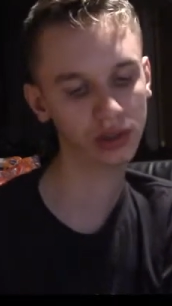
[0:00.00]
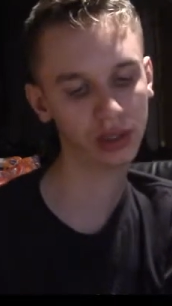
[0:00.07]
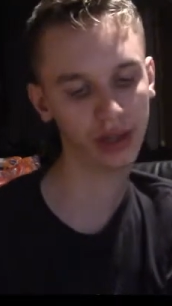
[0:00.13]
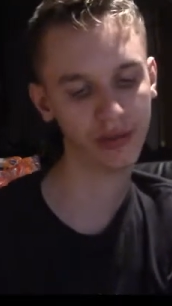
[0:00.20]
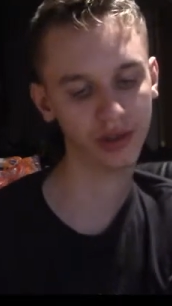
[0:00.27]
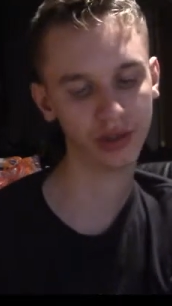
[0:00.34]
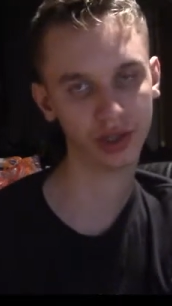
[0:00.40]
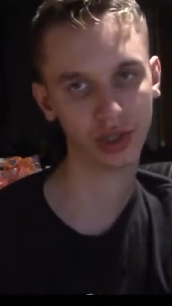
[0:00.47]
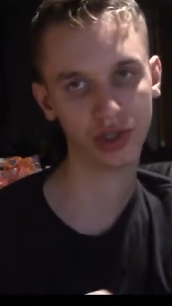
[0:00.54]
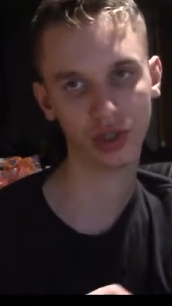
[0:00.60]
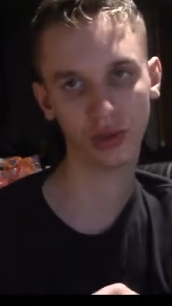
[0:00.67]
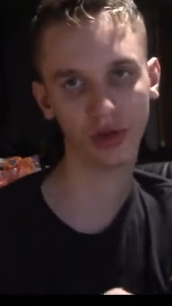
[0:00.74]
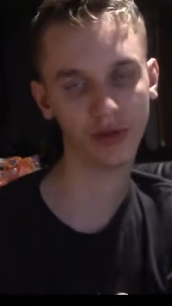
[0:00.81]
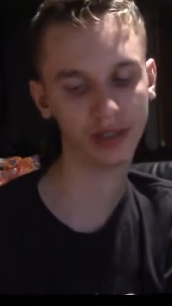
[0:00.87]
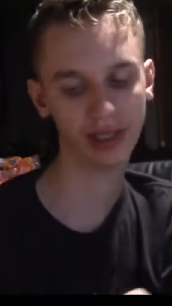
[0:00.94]
I think there's like two
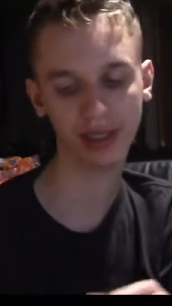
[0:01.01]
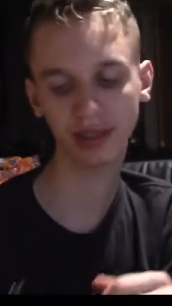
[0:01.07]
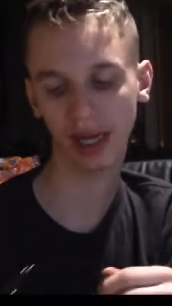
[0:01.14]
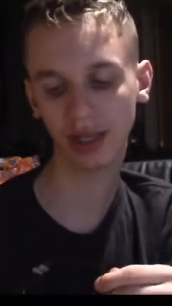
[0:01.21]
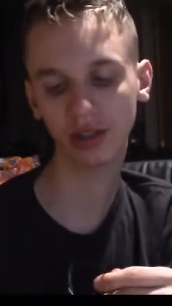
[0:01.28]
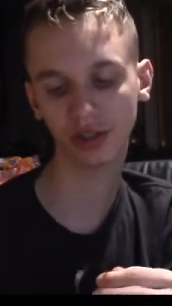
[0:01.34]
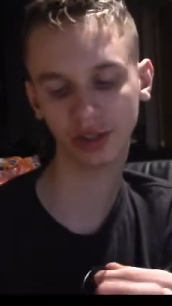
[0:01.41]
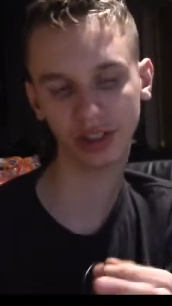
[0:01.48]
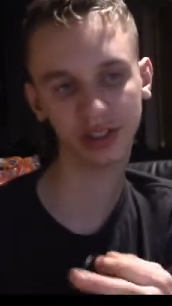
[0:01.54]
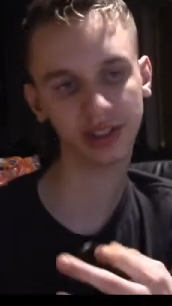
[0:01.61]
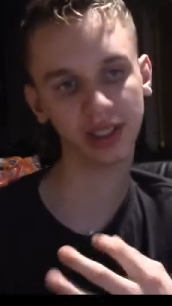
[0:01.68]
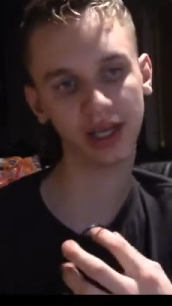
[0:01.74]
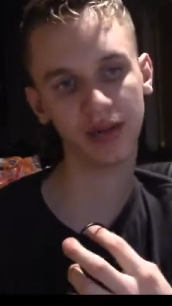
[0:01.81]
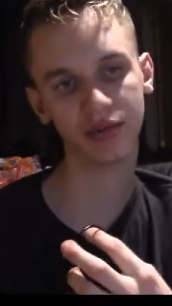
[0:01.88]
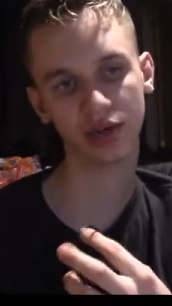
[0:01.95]
more regular season
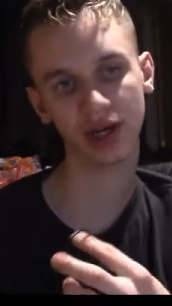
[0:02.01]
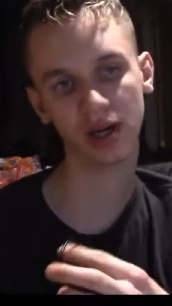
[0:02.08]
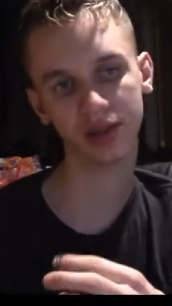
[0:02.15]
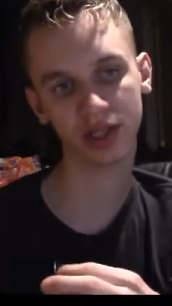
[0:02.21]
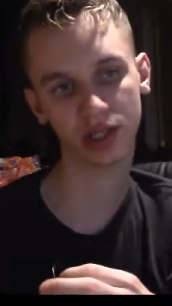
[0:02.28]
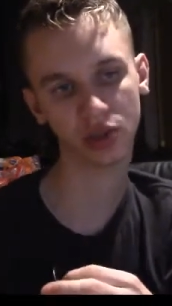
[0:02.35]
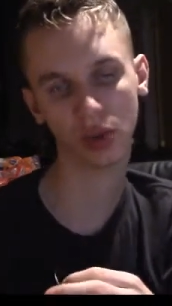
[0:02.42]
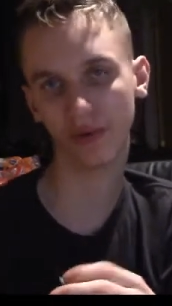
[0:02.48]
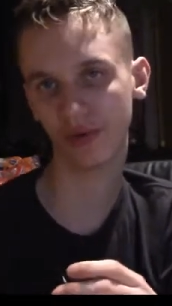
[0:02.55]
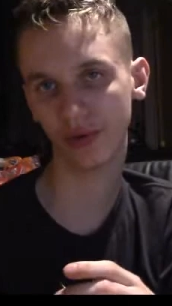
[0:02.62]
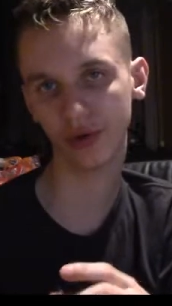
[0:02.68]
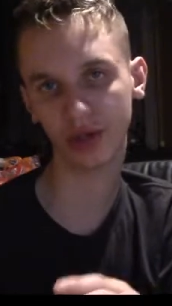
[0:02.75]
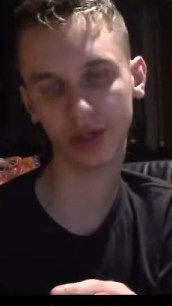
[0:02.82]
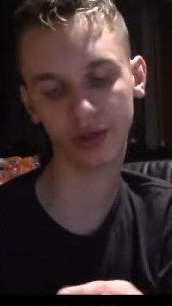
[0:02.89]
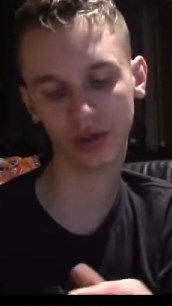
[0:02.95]
games right now. It's like twelve
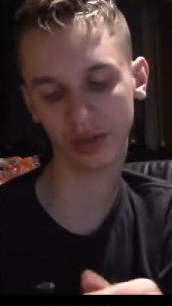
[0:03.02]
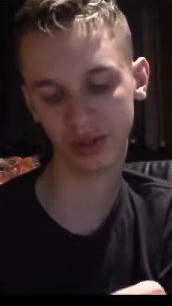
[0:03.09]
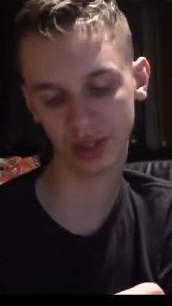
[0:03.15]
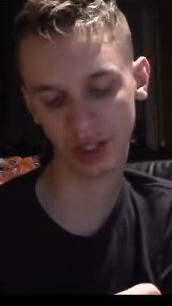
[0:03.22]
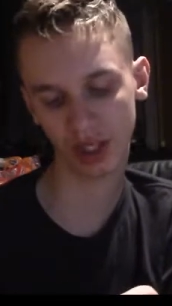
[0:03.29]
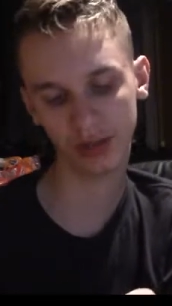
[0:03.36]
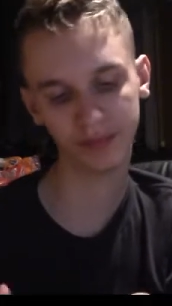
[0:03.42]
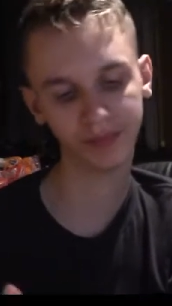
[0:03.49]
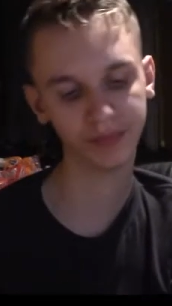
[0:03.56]
thirty. They're almost done.